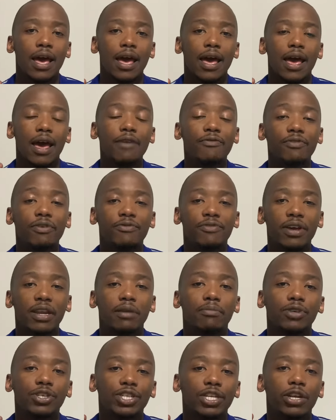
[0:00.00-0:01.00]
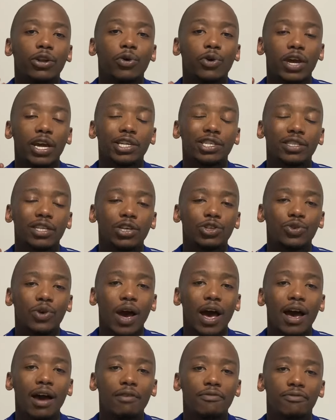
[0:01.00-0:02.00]
Every vending machine location that you
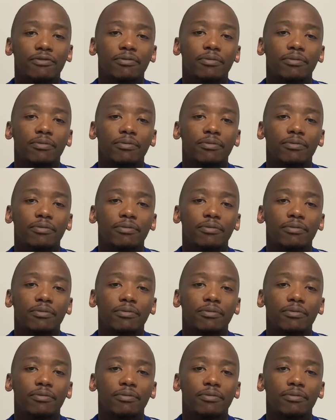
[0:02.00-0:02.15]
have